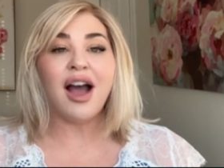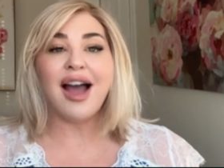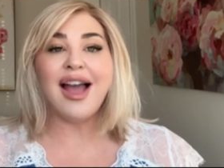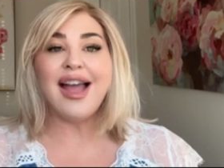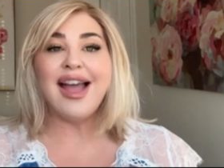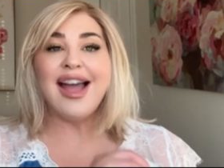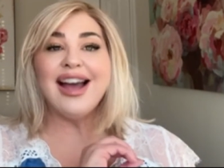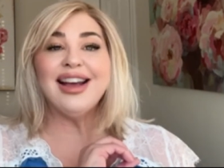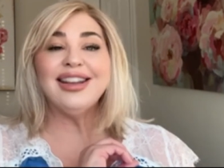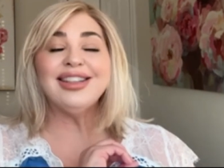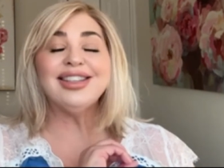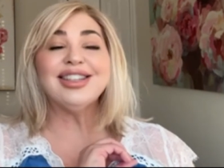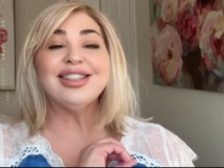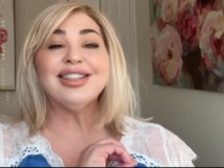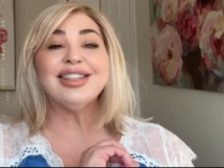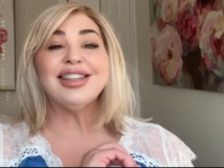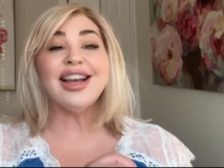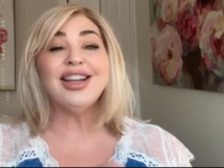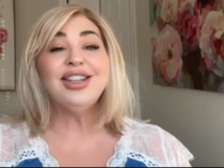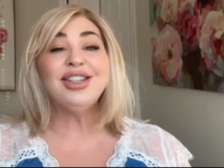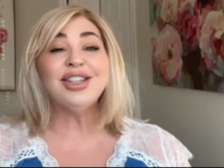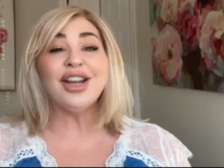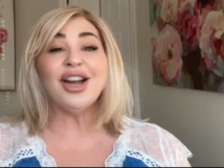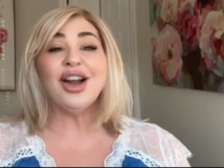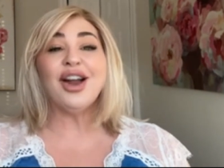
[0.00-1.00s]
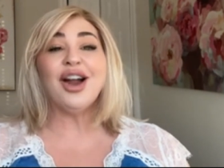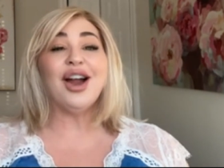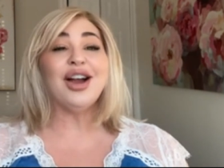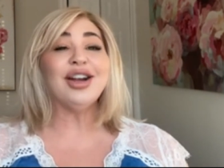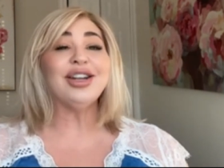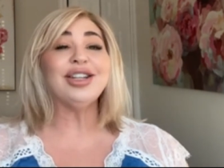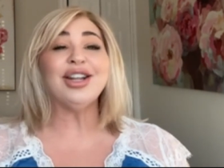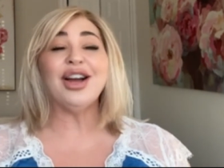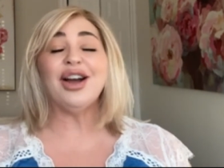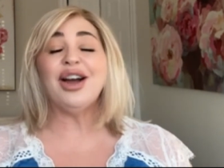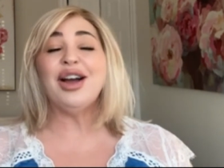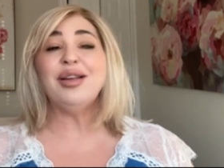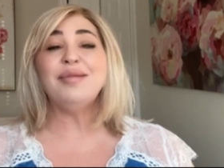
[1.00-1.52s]
I had such a
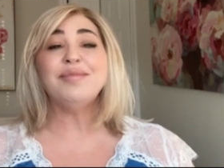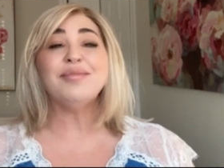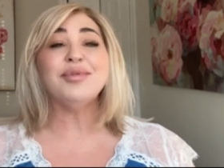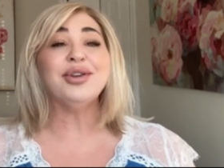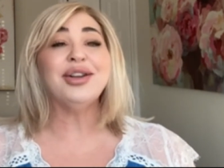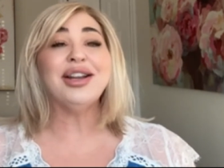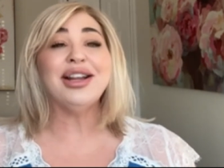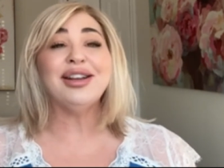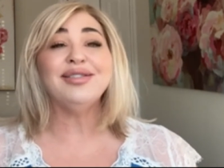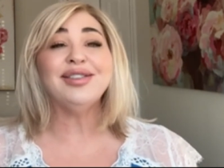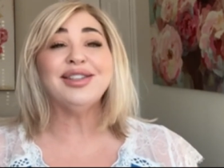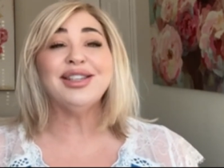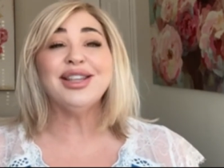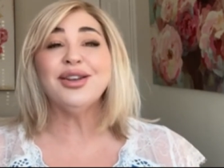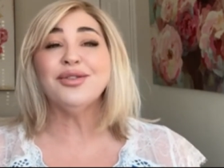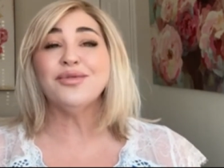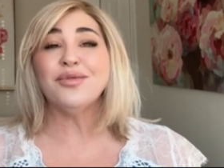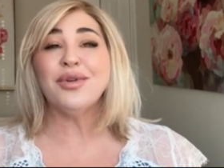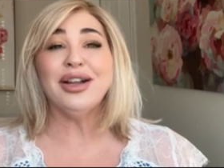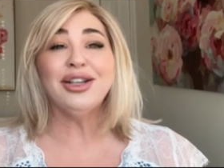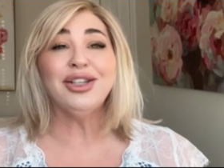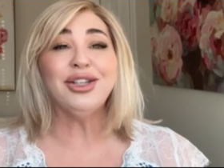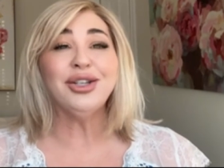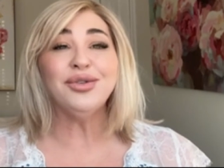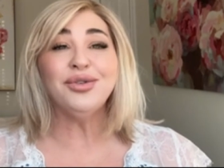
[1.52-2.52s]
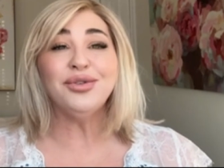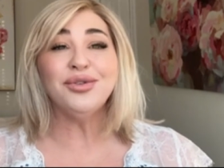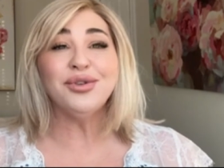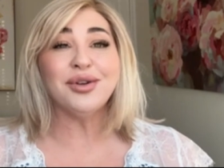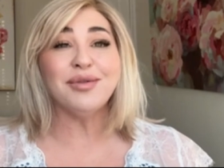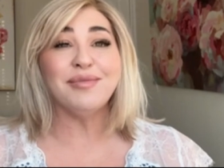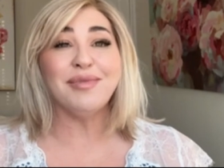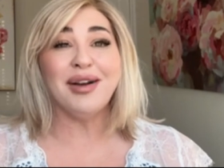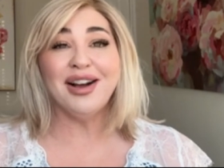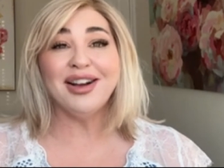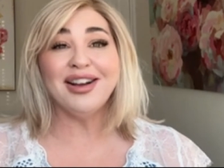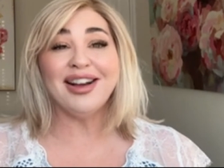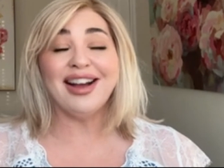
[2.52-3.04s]
hard time pronouncing Rancho
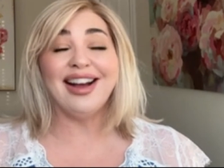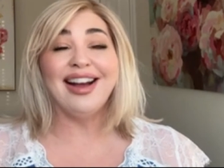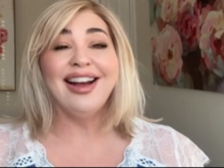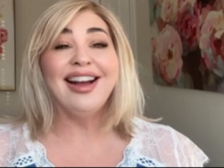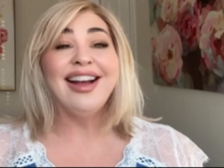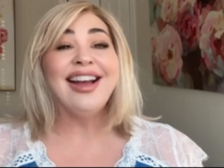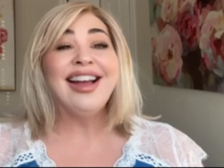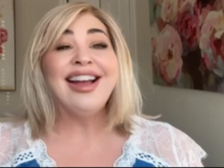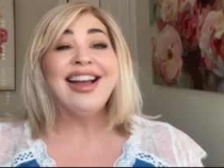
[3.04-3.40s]
Cucamonga.